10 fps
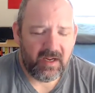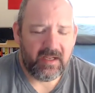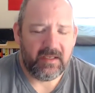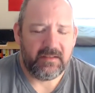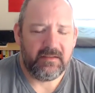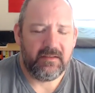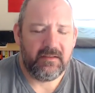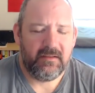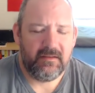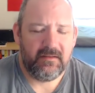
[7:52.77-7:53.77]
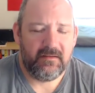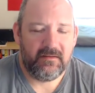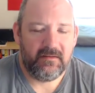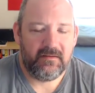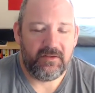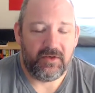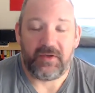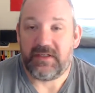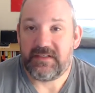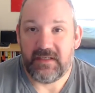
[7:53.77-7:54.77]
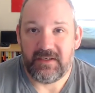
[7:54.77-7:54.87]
And you're going to say